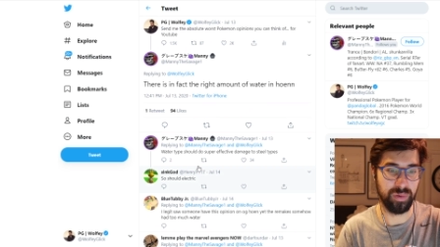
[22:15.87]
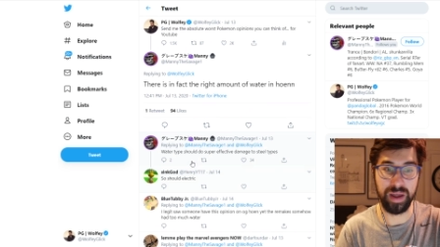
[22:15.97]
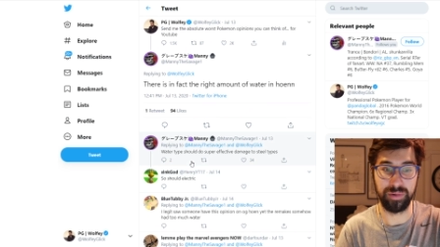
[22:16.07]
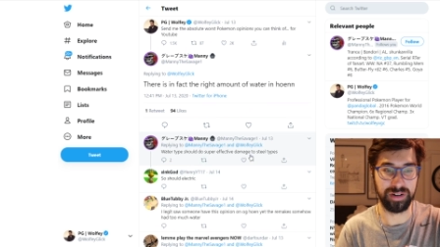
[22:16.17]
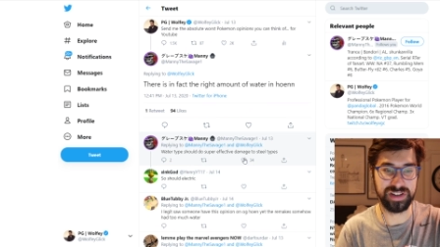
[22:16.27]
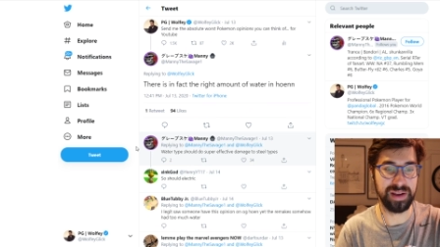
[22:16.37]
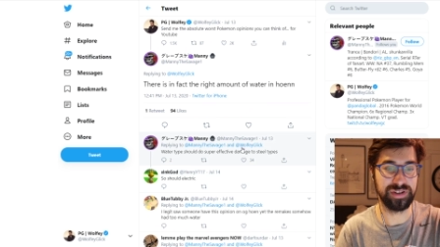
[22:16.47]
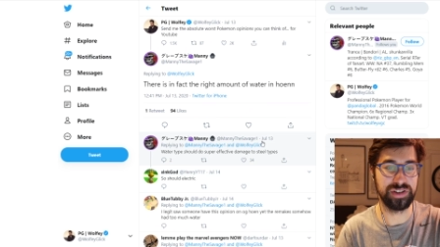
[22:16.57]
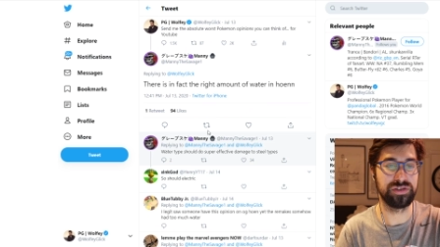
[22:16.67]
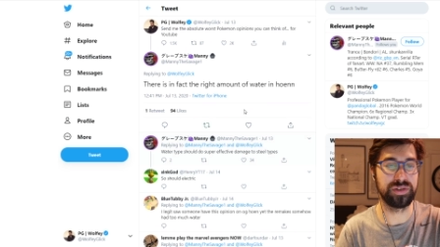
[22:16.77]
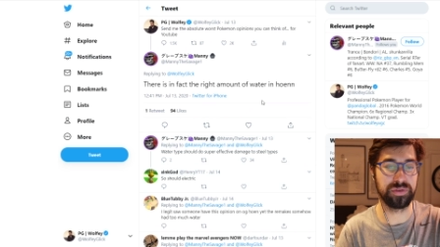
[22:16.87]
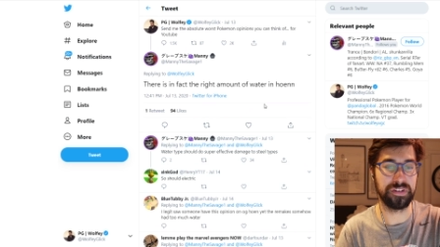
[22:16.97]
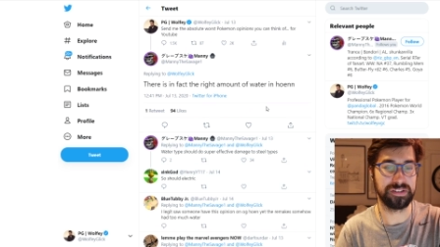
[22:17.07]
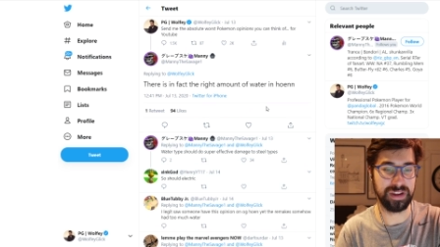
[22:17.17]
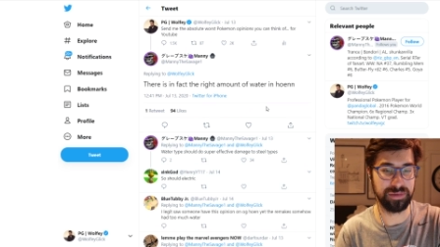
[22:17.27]
when water type should do super
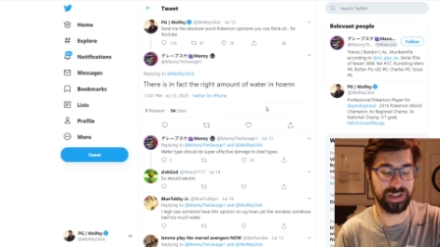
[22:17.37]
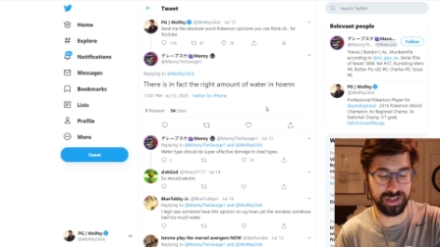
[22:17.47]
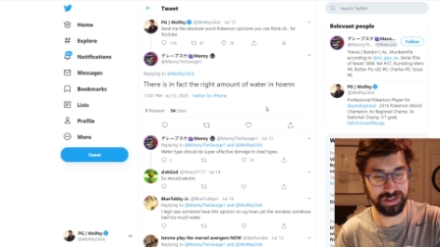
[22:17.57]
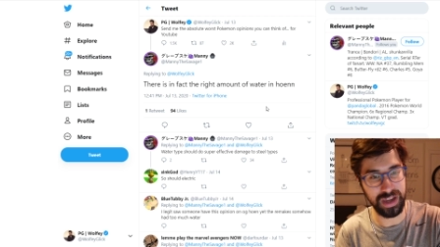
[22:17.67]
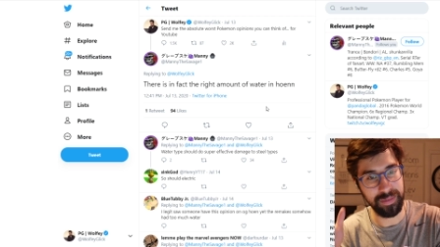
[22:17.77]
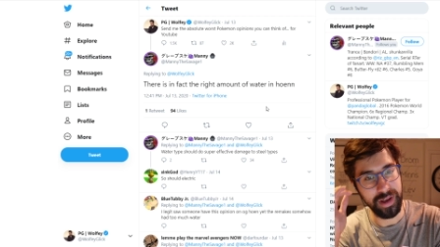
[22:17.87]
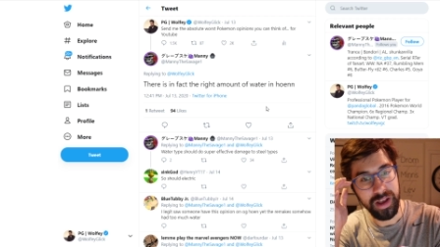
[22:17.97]
effective damage to Steel type.